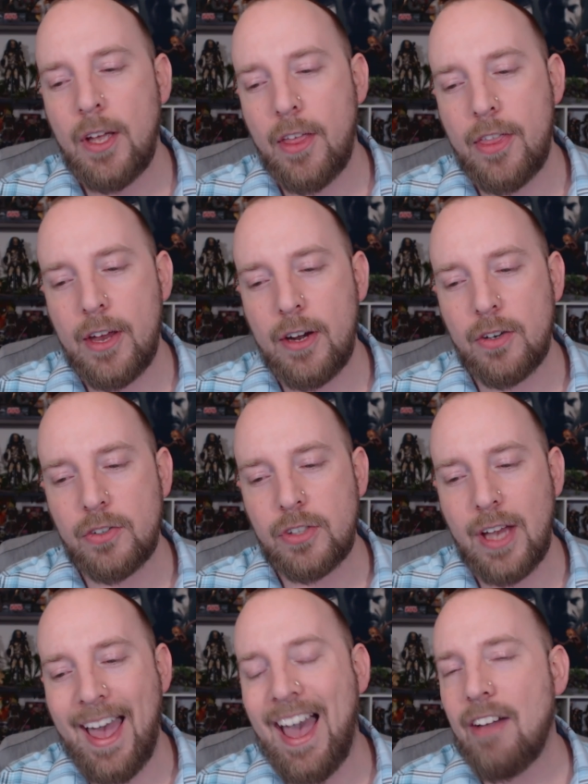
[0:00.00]
There's
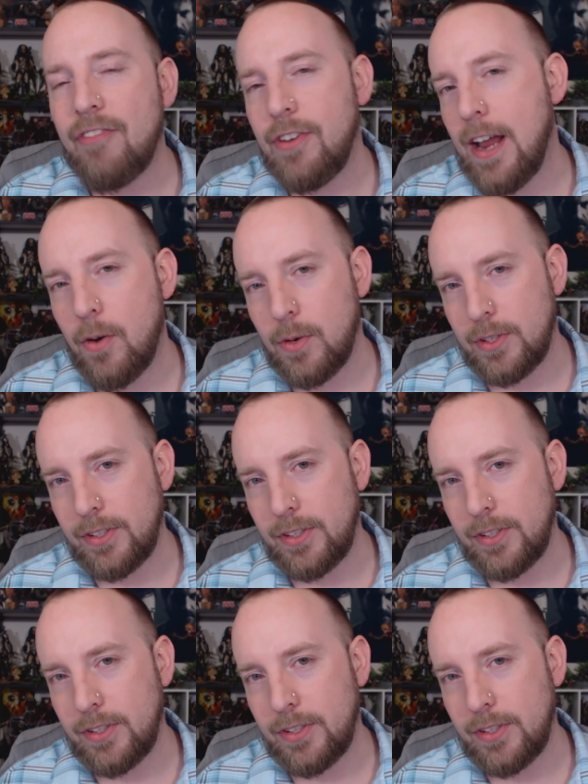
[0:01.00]
a half an hour